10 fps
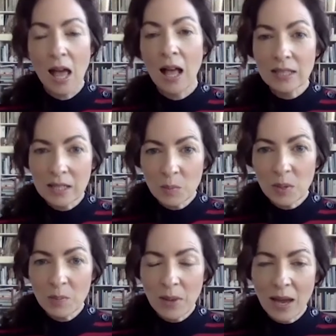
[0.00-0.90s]
A little
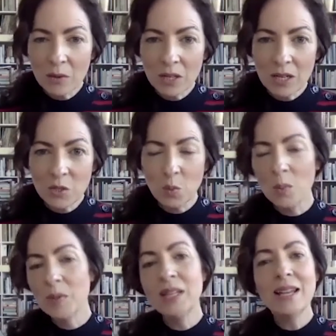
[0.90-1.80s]
bit about each
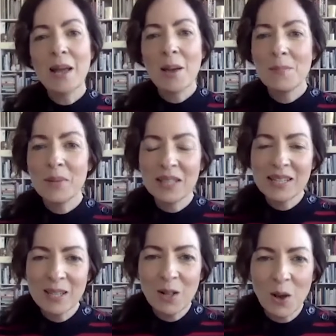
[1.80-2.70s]
woman.
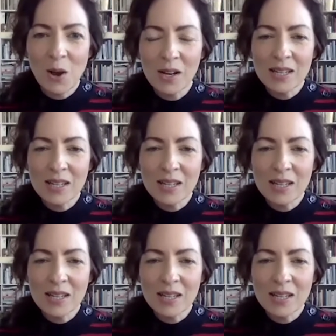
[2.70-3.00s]
Melissa Clark